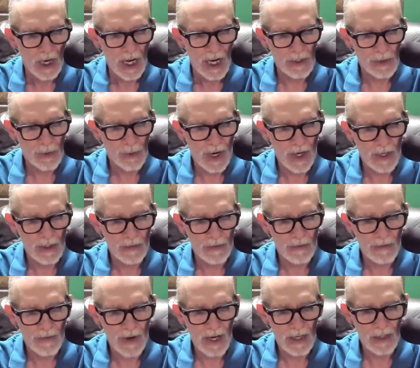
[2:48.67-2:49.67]
I tried
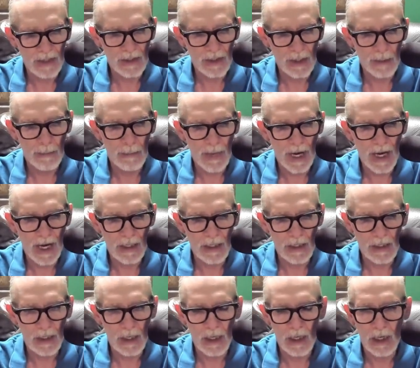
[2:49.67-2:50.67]
to find
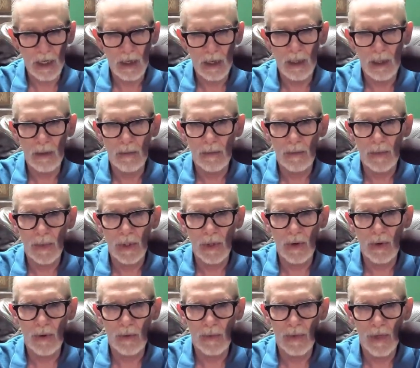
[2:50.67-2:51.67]
somebody,
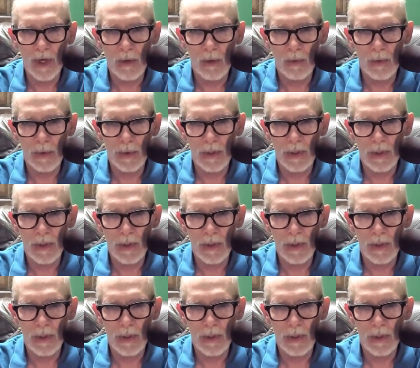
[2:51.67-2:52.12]
that